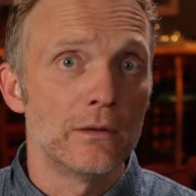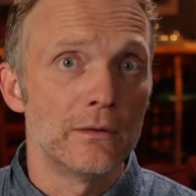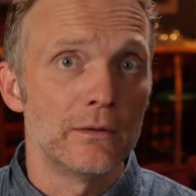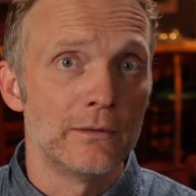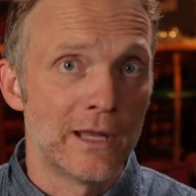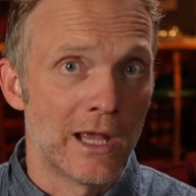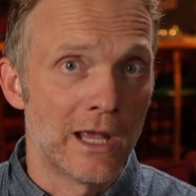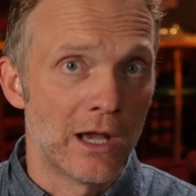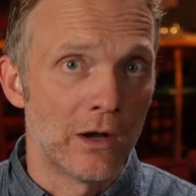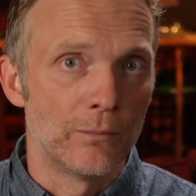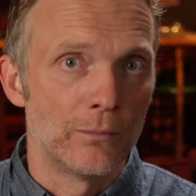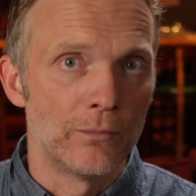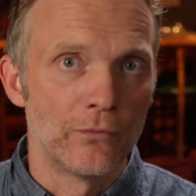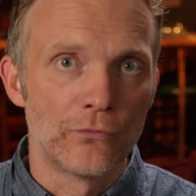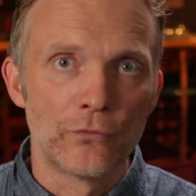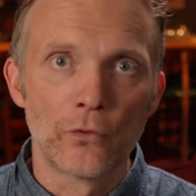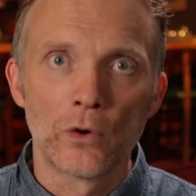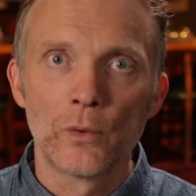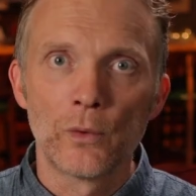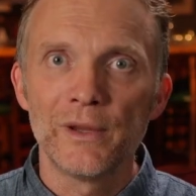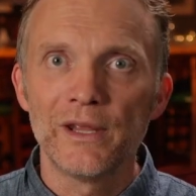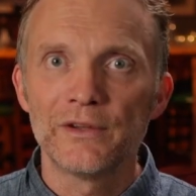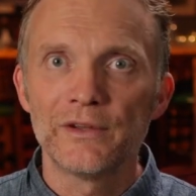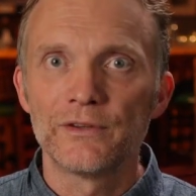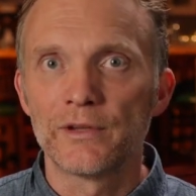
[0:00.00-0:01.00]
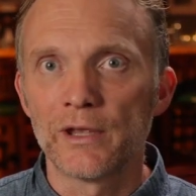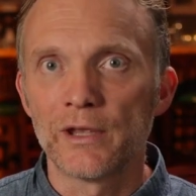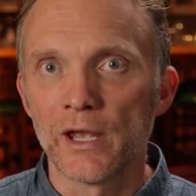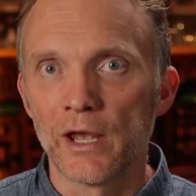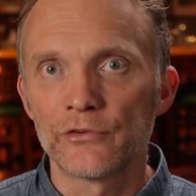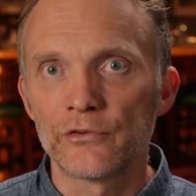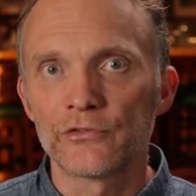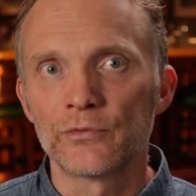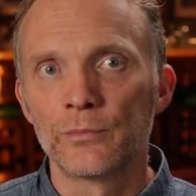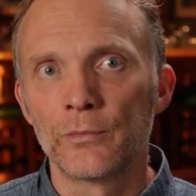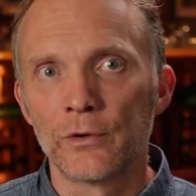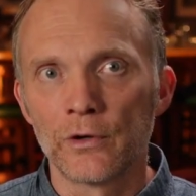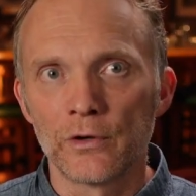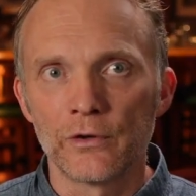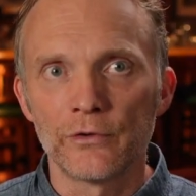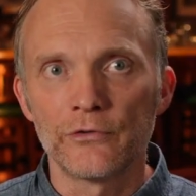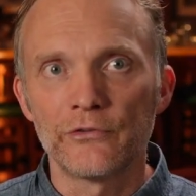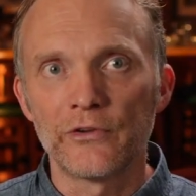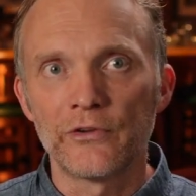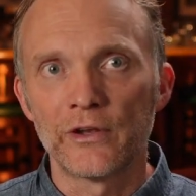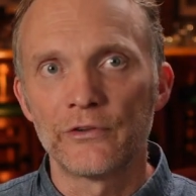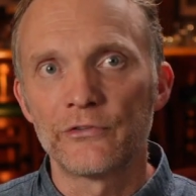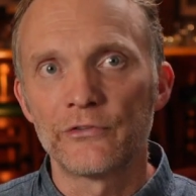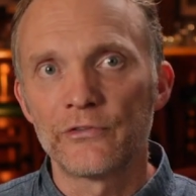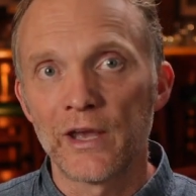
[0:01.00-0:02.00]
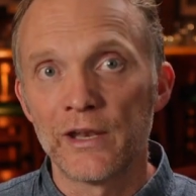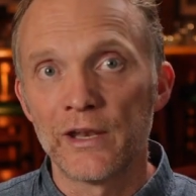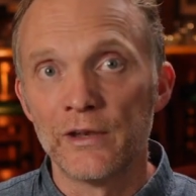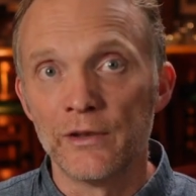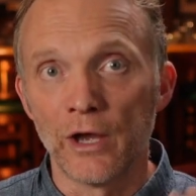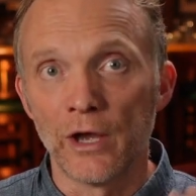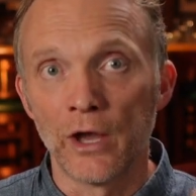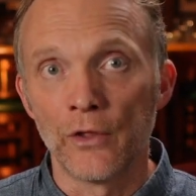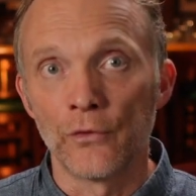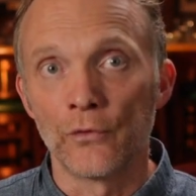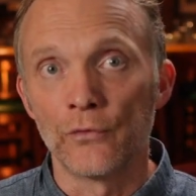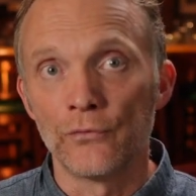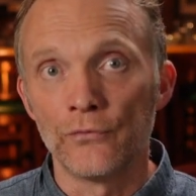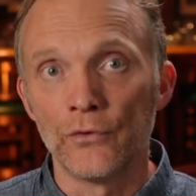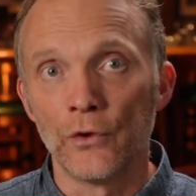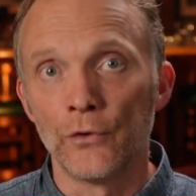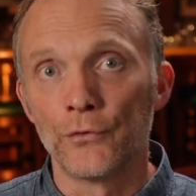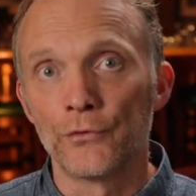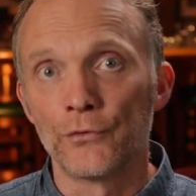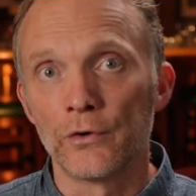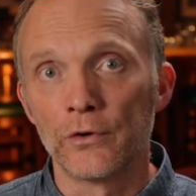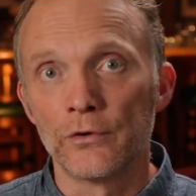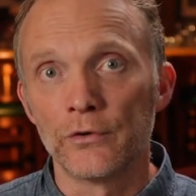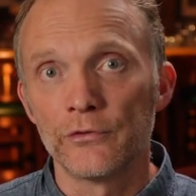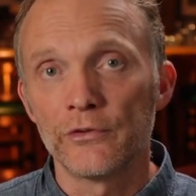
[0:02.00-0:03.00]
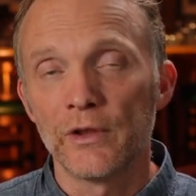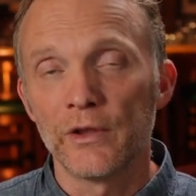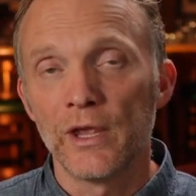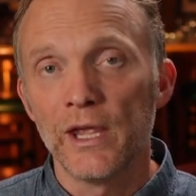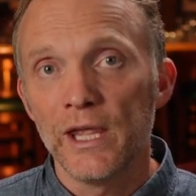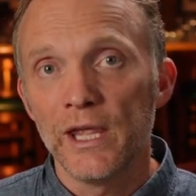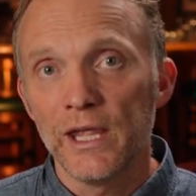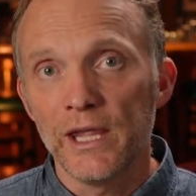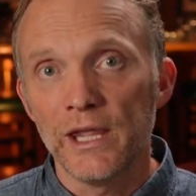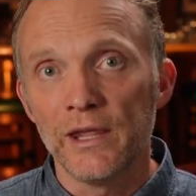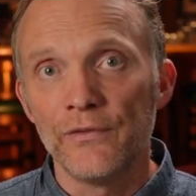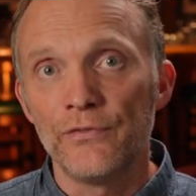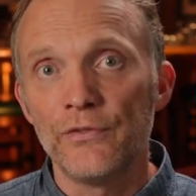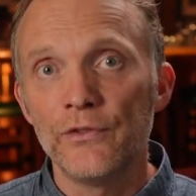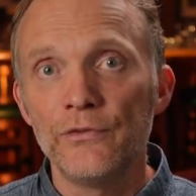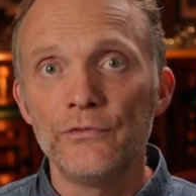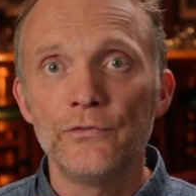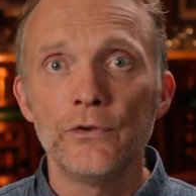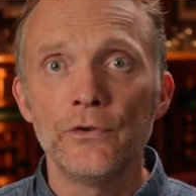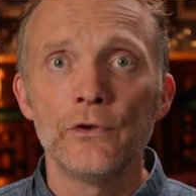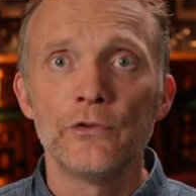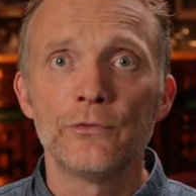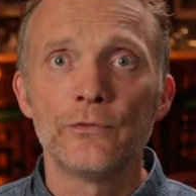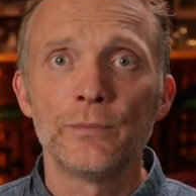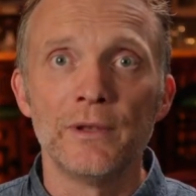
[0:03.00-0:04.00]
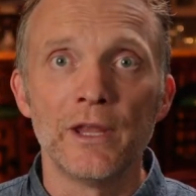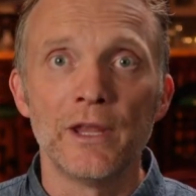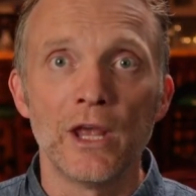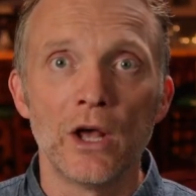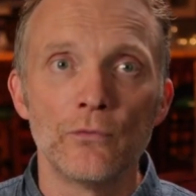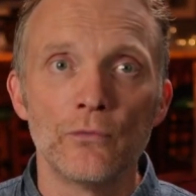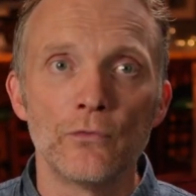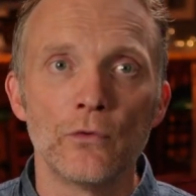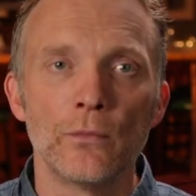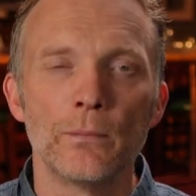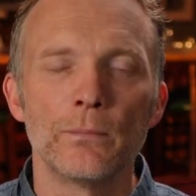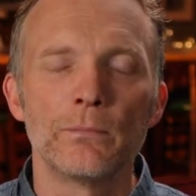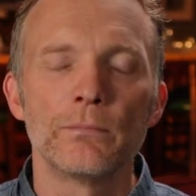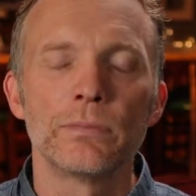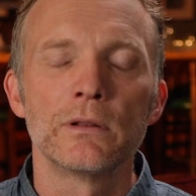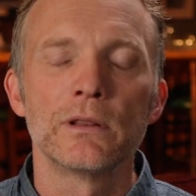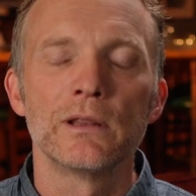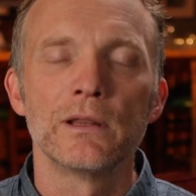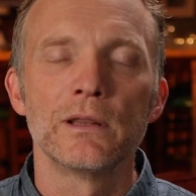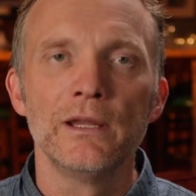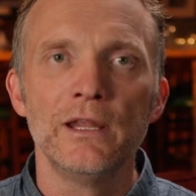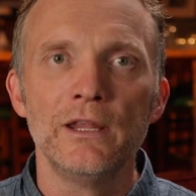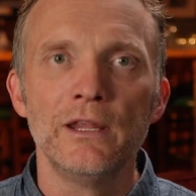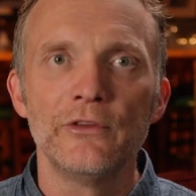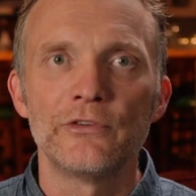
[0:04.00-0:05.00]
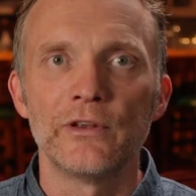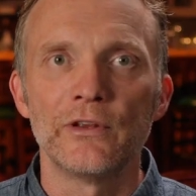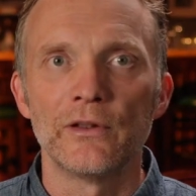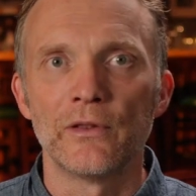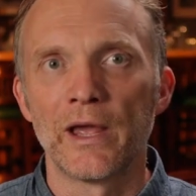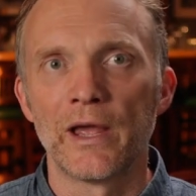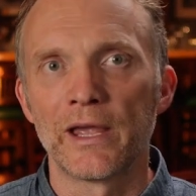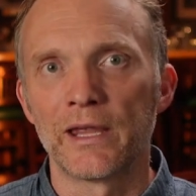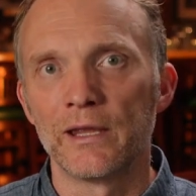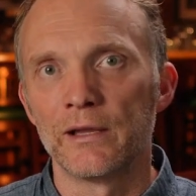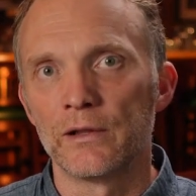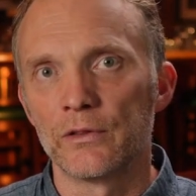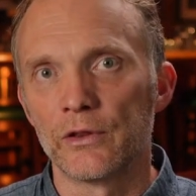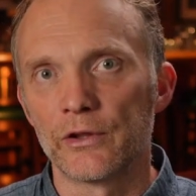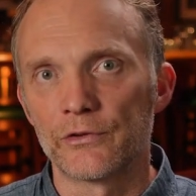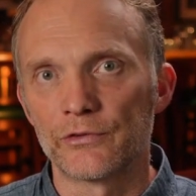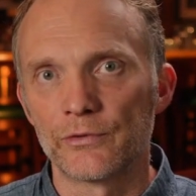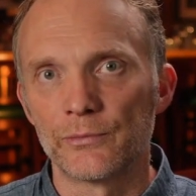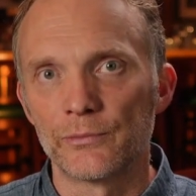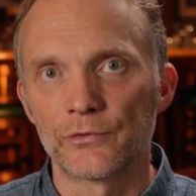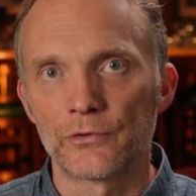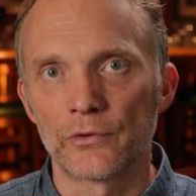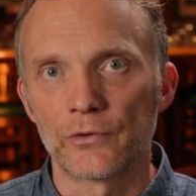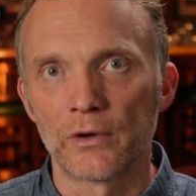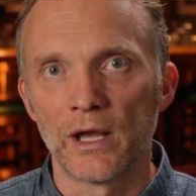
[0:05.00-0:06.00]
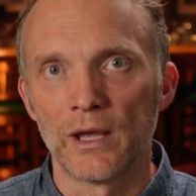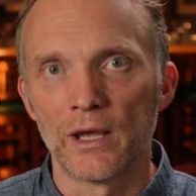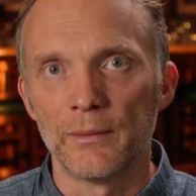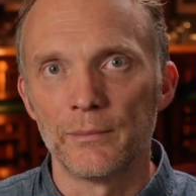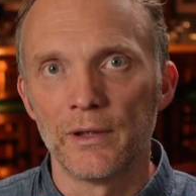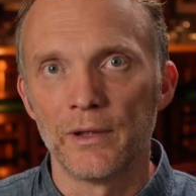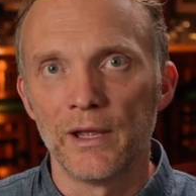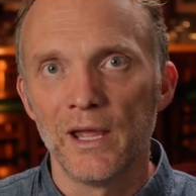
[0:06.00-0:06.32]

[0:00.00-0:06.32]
Now, before we get to customer, set aside, and other filters, if this video has been helpful, please hit like and click subscribe.